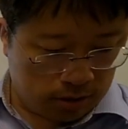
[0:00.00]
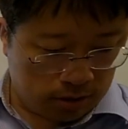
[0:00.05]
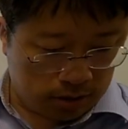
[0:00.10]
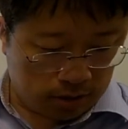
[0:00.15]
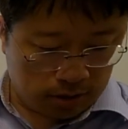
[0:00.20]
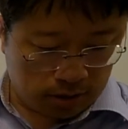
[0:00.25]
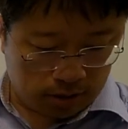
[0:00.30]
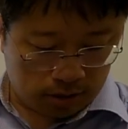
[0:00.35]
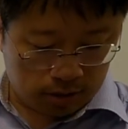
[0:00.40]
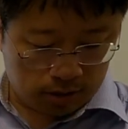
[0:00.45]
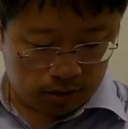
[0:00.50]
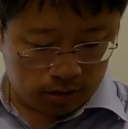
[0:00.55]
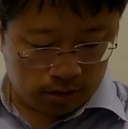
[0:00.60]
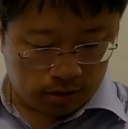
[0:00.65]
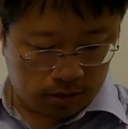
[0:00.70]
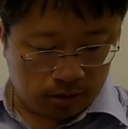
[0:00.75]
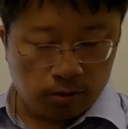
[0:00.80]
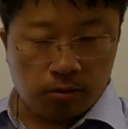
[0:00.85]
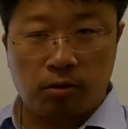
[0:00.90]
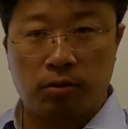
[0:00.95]

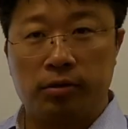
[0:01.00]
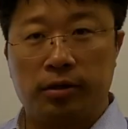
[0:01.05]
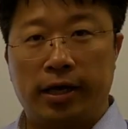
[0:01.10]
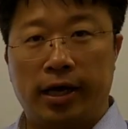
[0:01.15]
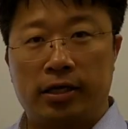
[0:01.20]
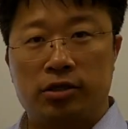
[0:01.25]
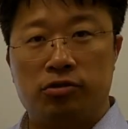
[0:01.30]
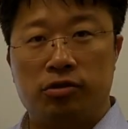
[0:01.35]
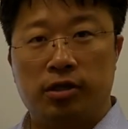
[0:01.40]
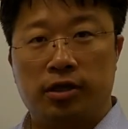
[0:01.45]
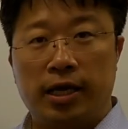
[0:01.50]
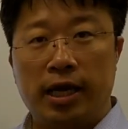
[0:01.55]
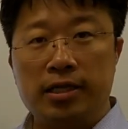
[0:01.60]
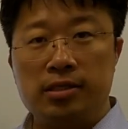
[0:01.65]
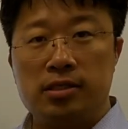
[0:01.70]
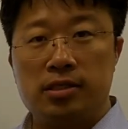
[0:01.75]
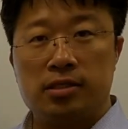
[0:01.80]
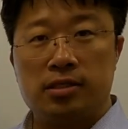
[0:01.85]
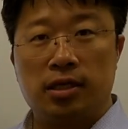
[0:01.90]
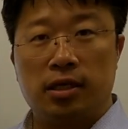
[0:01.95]
all the actual
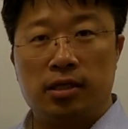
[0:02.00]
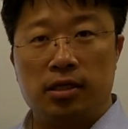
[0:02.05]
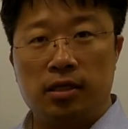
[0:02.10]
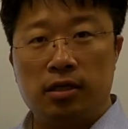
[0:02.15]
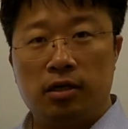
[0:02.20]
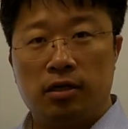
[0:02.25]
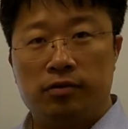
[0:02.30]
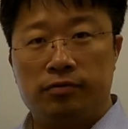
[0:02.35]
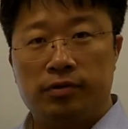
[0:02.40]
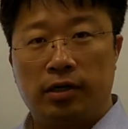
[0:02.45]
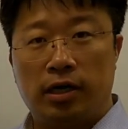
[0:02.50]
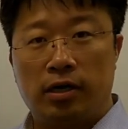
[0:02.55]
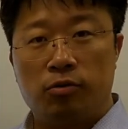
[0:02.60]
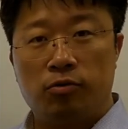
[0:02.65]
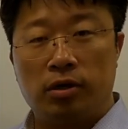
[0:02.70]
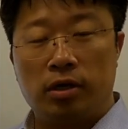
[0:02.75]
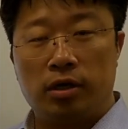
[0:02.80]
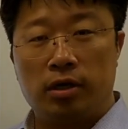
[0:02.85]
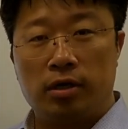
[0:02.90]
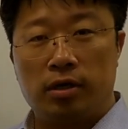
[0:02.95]
case study of how
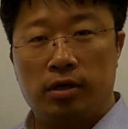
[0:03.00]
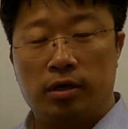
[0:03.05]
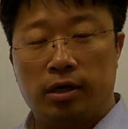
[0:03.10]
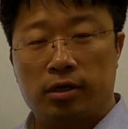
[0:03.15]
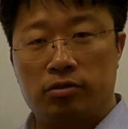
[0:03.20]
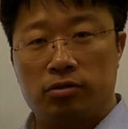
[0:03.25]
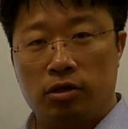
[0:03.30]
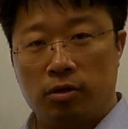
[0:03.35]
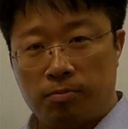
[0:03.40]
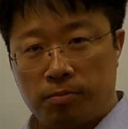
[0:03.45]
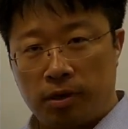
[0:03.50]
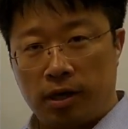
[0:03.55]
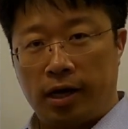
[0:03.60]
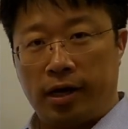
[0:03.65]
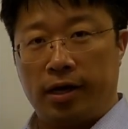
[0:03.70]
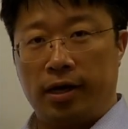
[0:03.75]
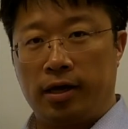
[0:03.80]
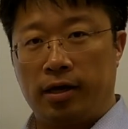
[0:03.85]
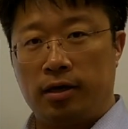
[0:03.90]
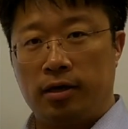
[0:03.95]
we actually
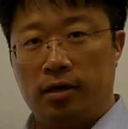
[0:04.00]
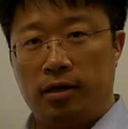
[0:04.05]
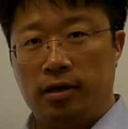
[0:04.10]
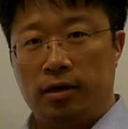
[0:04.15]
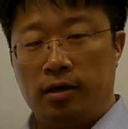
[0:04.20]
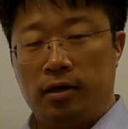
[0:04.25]
applying